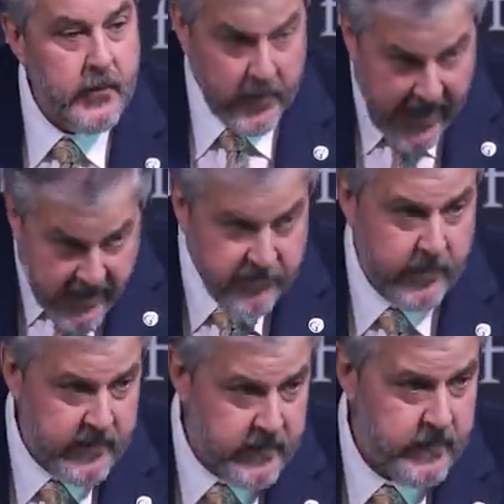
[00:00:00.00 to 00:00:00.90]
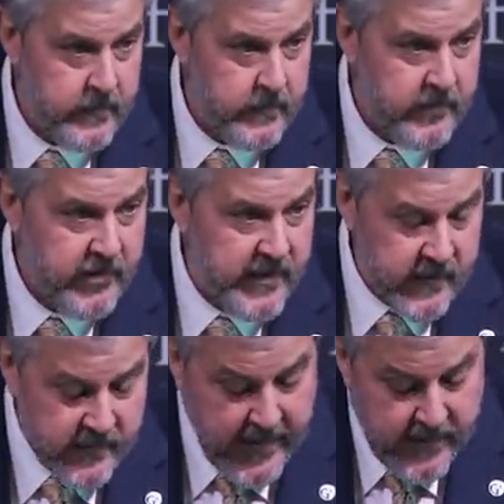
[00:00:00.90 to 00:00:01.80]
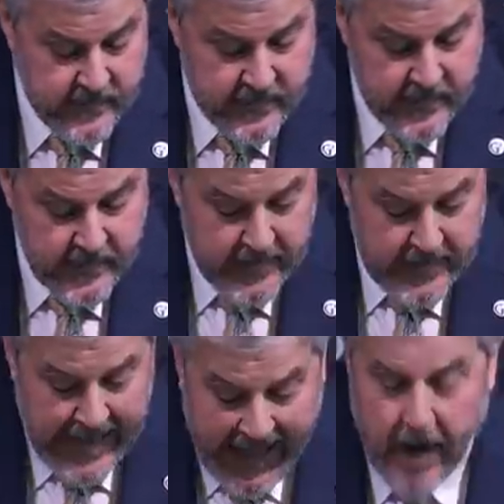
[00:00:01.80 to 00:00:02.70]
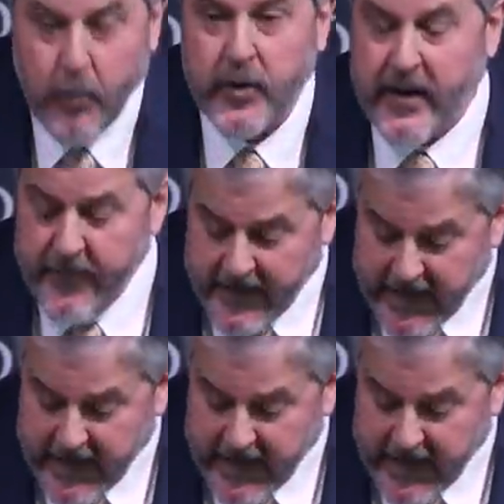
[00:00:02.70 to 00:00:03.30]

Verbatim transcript: they're dangerous, Jesus says. Outwardly,